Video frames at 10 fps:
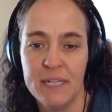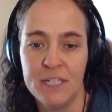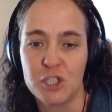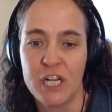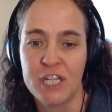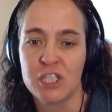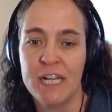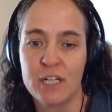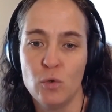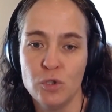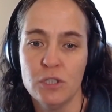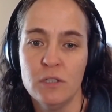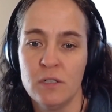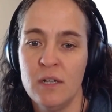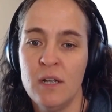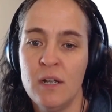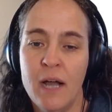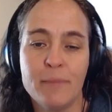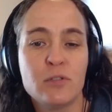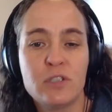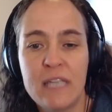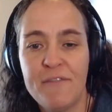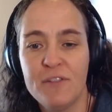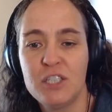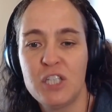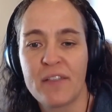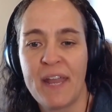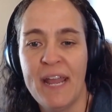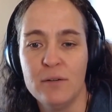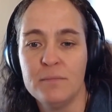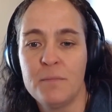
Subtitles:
and change that culture. So definitely check that out.